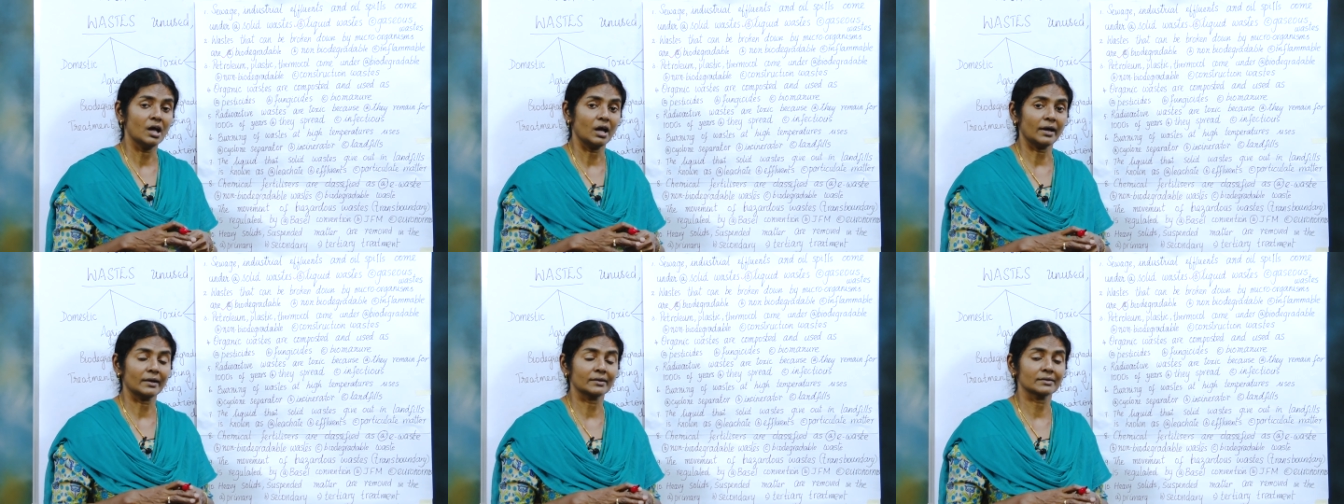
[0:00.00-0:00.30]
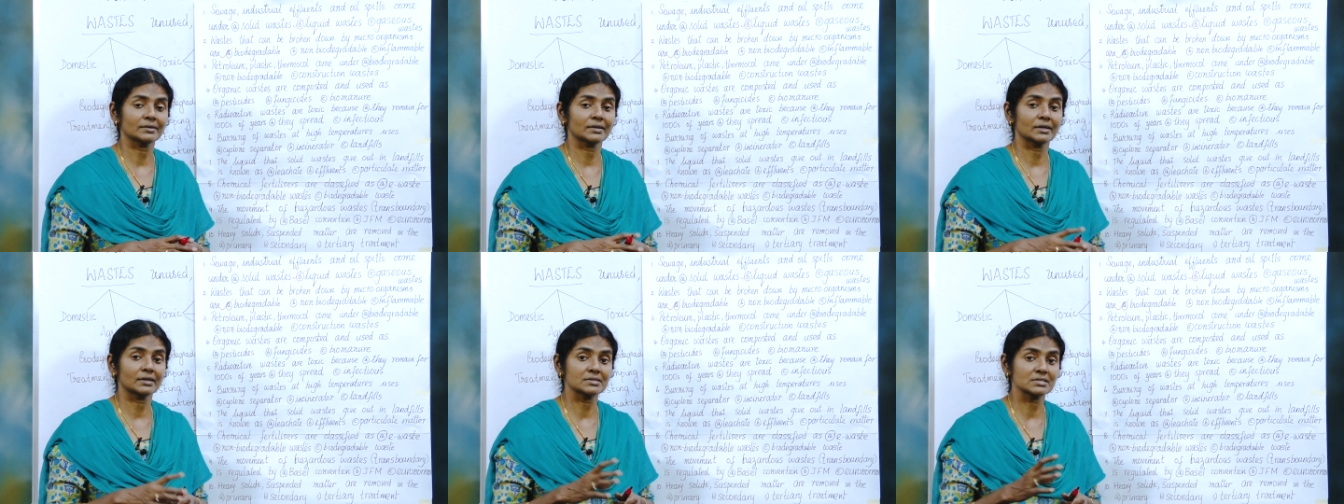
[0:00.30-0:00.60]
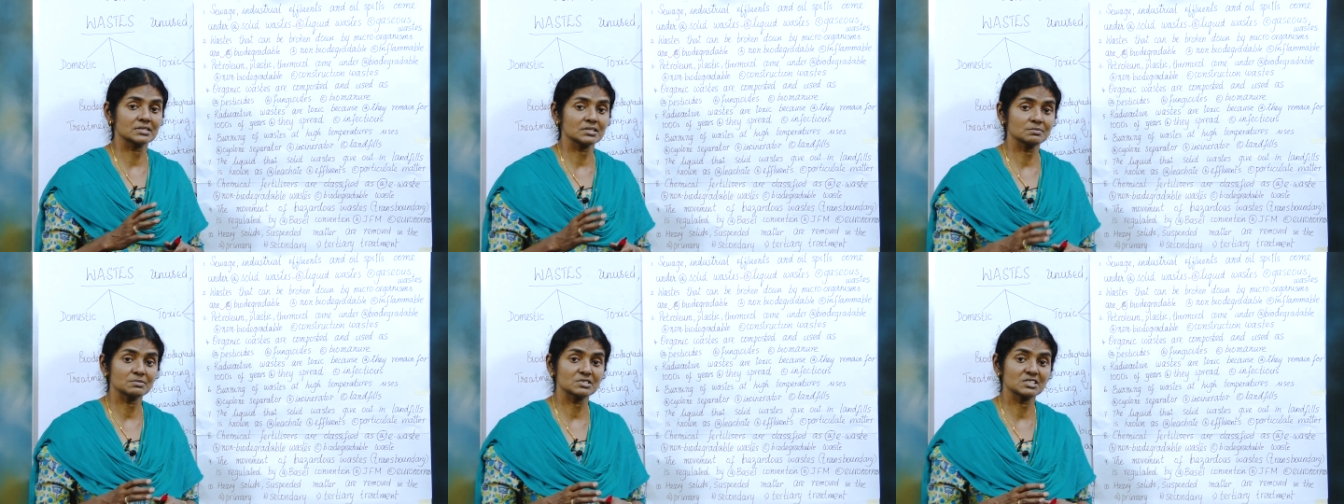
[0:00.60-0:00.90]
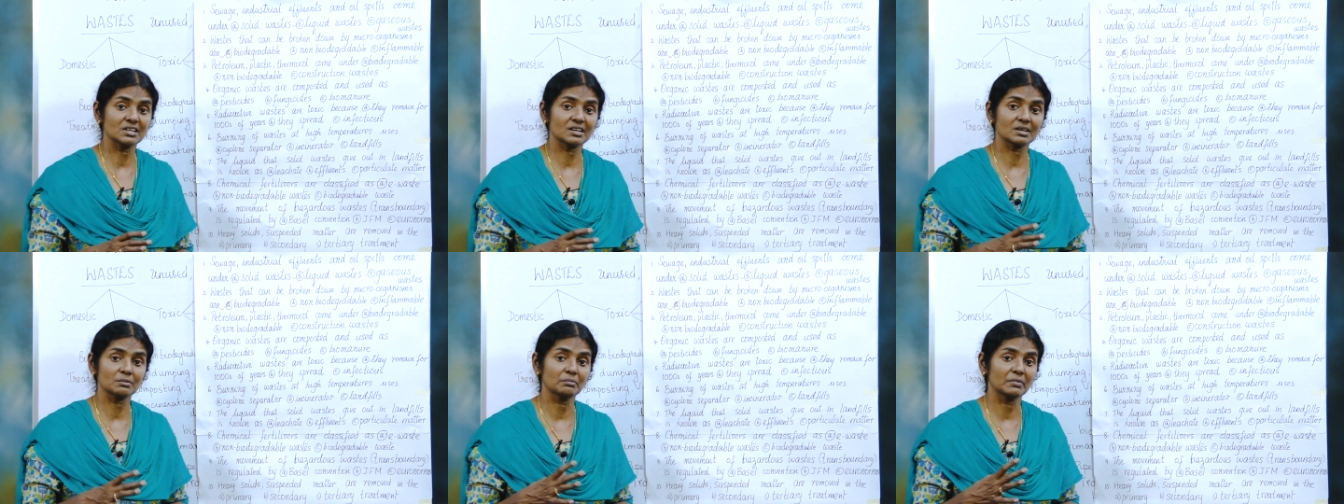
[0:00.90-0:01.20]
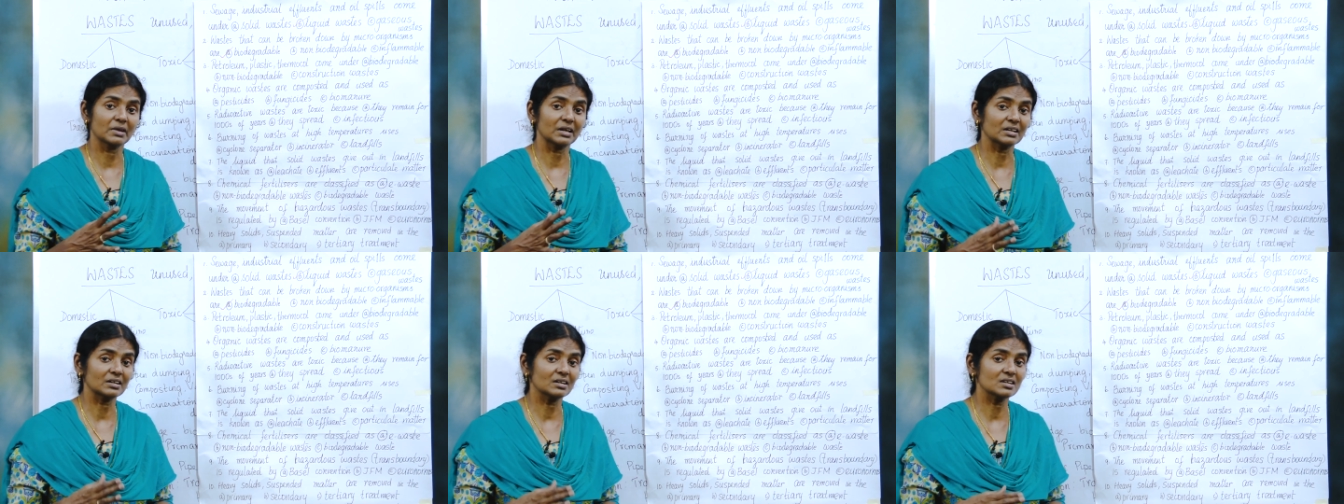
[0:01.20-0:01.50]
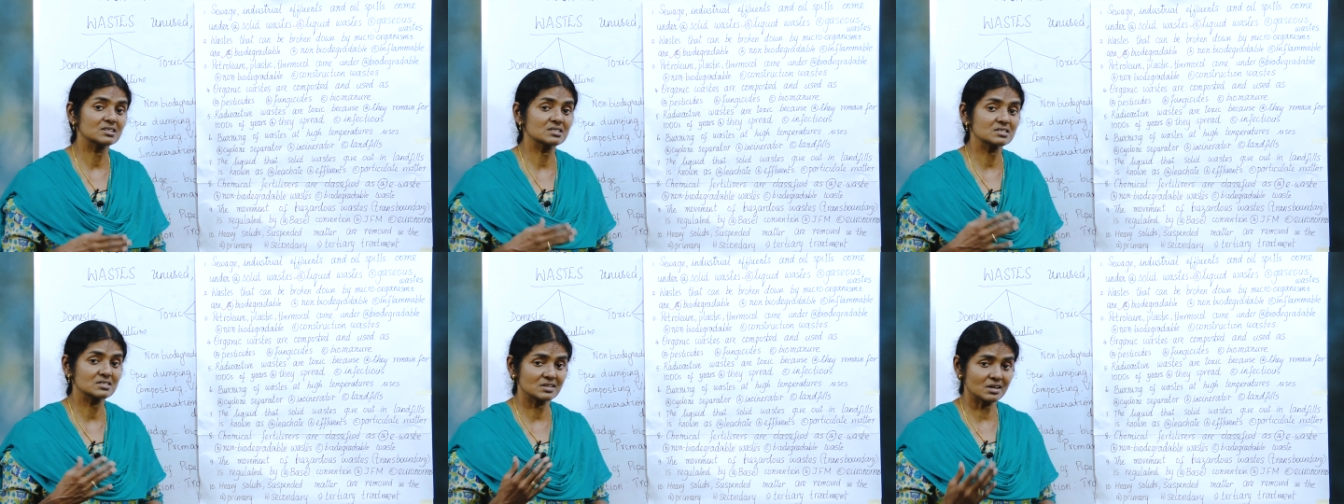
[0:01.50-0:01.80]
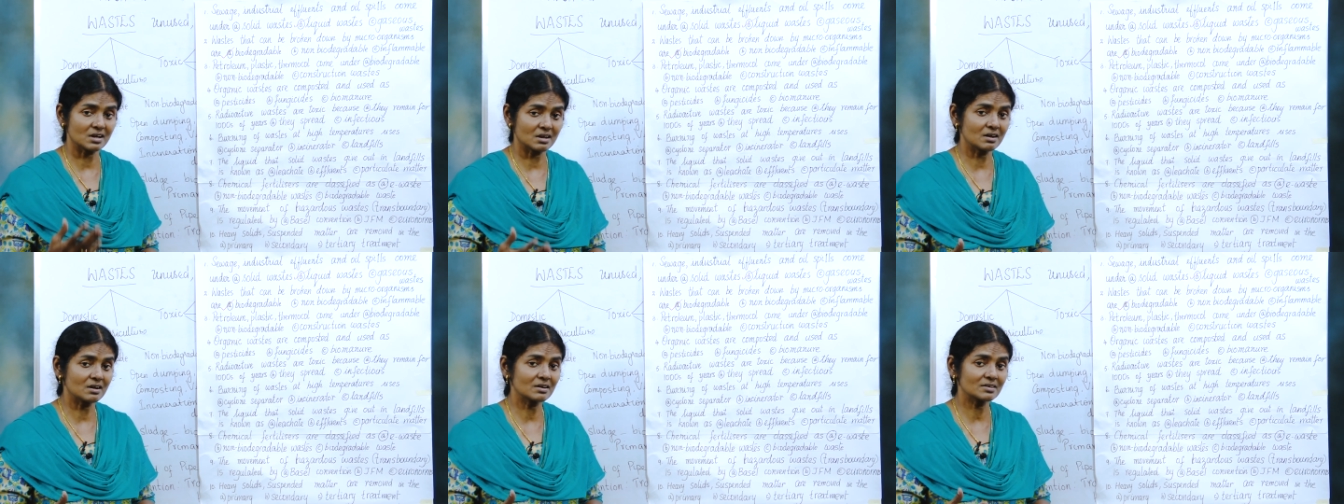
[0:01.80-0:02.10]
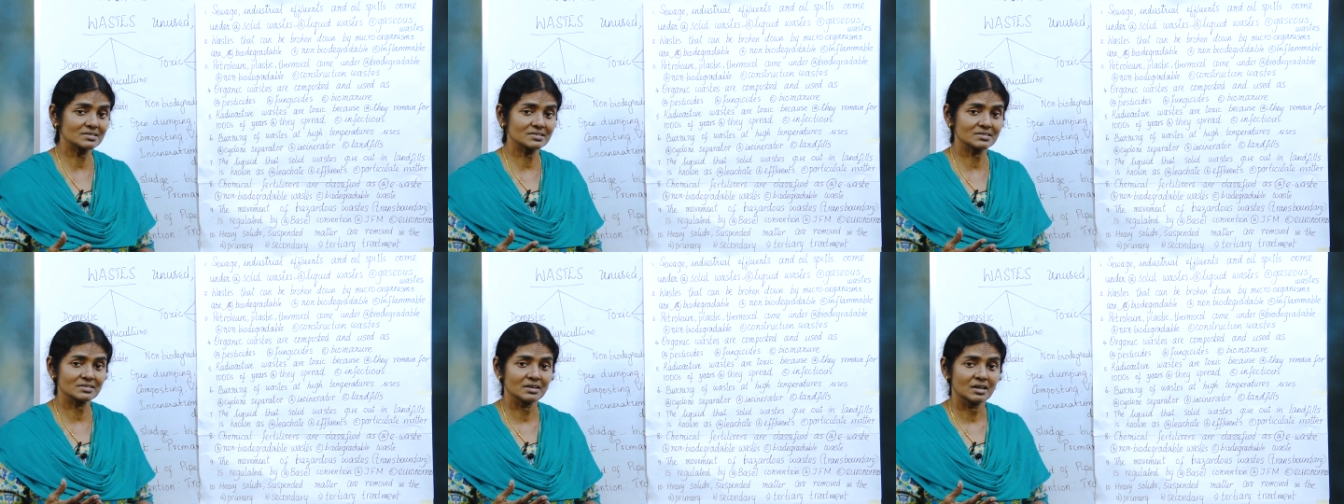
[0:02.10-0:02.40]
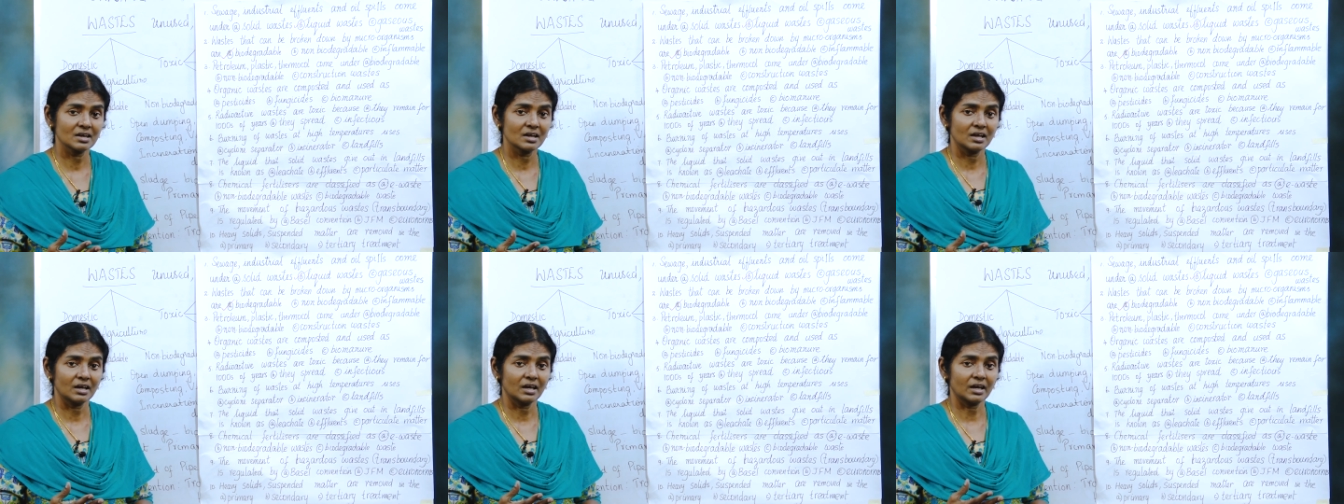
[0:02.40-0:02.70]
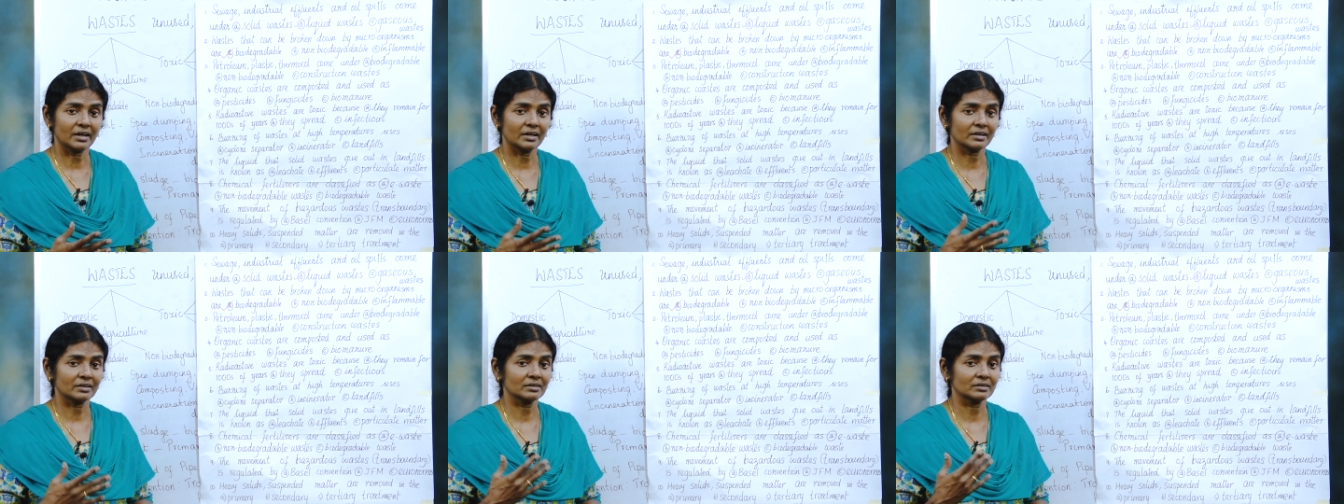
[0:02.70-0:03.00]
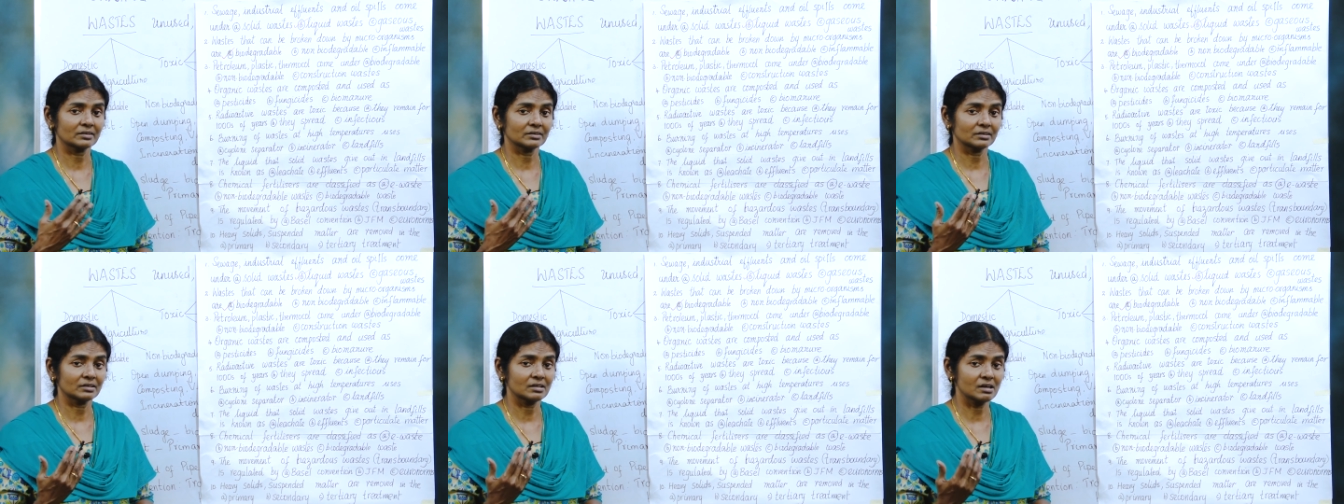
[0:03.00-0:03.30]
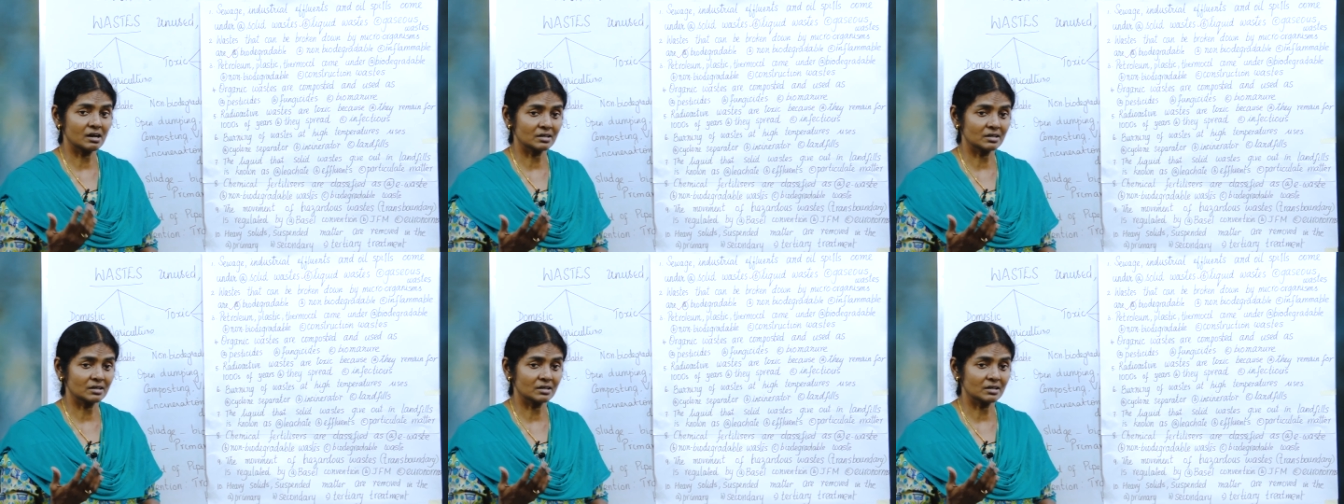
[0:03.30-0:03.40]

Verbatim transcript: And it seems there are many sharks and uh,